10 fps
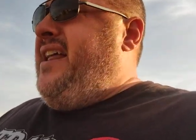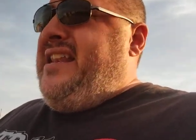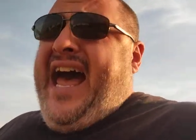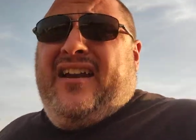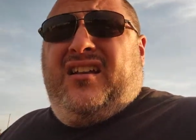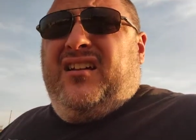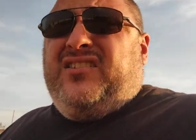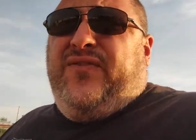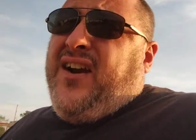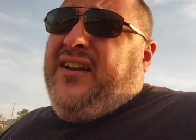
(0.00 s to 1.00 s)
Data
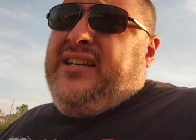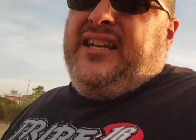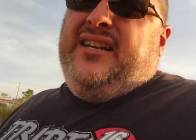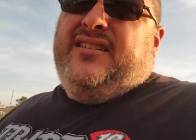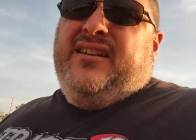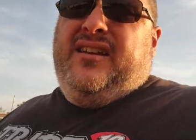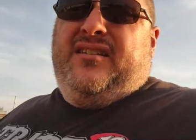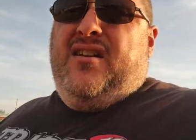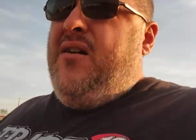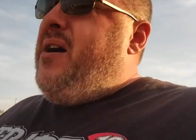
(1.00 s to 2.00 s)
looks fairly decent.
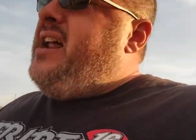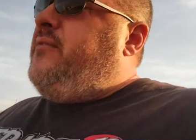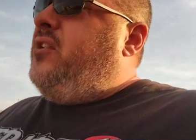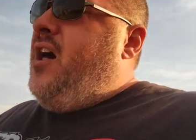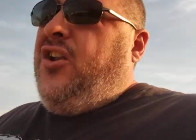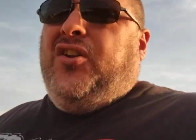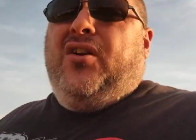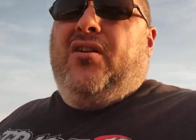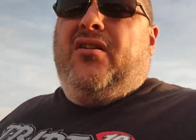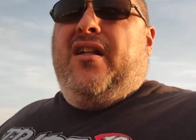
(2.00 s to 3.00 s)
You know, I might have a lot of
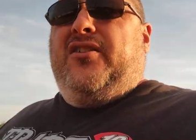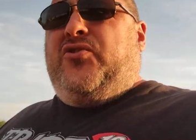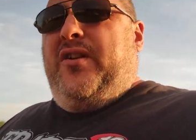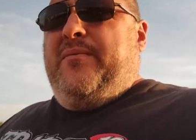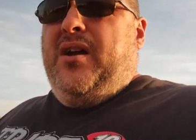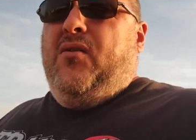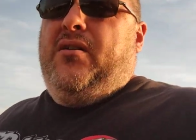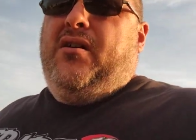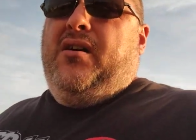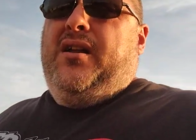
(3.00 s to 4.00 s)
learn, a lot of trim
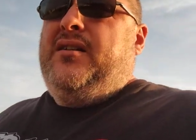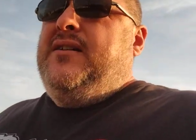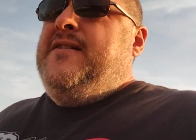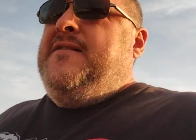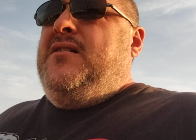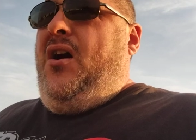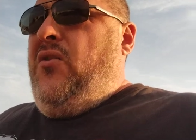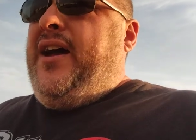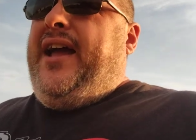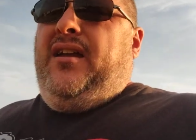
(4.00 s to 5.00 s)
going on.
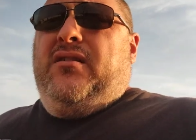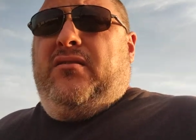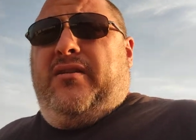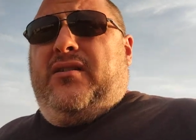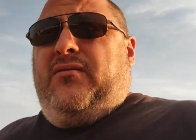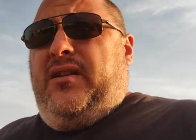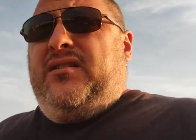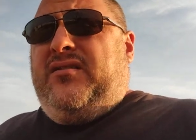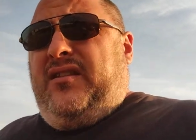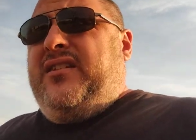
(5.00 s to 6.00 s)
Okay, well,
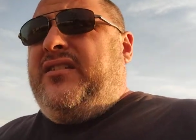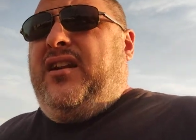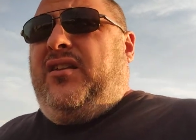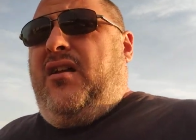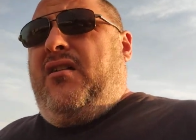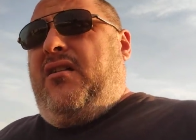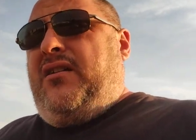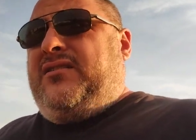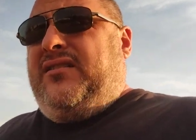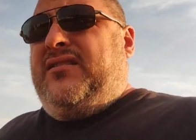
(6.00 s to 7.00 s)
let's let it learn.
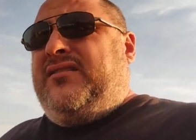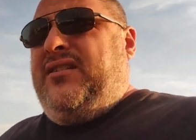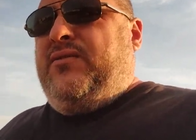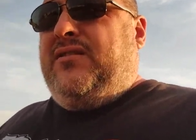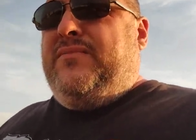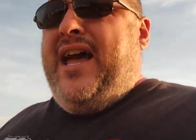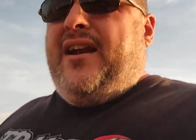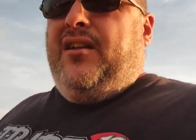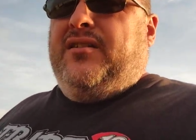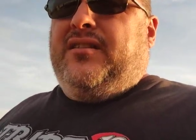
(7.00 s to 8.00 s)
Let's see what some
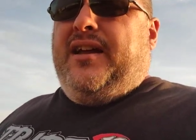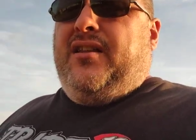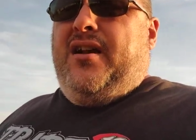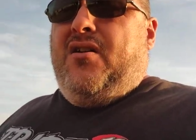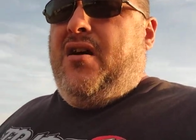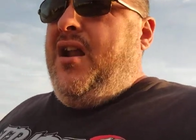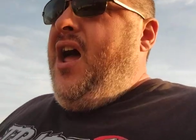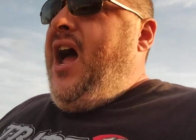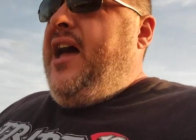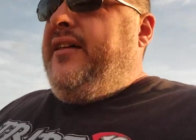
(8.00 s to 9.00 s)
data looks like later on.
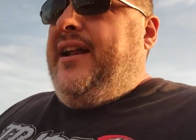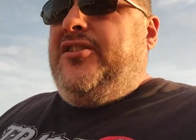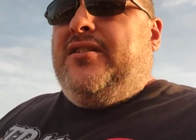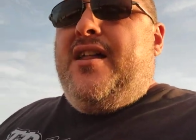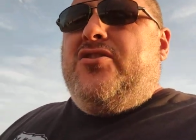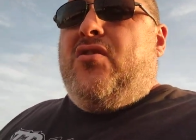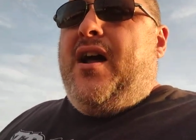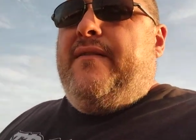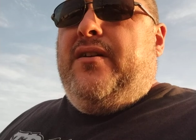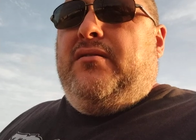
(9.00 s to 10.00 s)
And then I just kind of
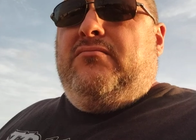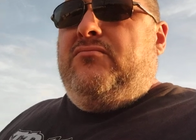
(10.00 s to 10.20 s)
drive it.